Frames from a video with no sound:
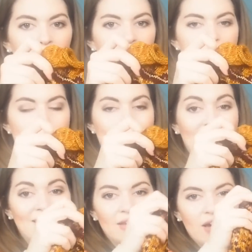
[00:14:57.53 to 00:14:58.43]
the
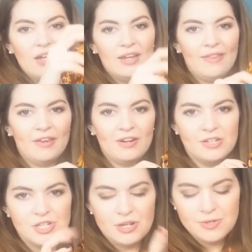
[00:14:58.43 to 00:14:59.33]
main colour that I
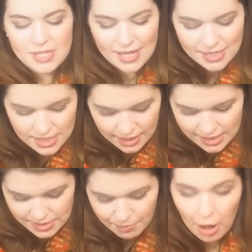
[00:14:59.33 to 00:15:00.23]
chose is
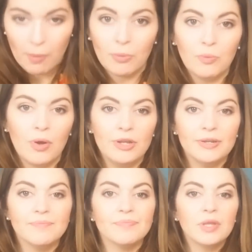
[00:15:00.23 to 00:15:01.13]
this purple one,
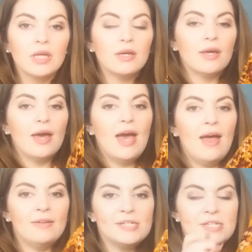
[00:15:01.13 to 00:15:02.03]

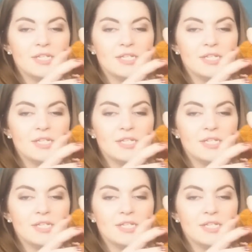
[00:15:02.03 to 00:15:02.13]
and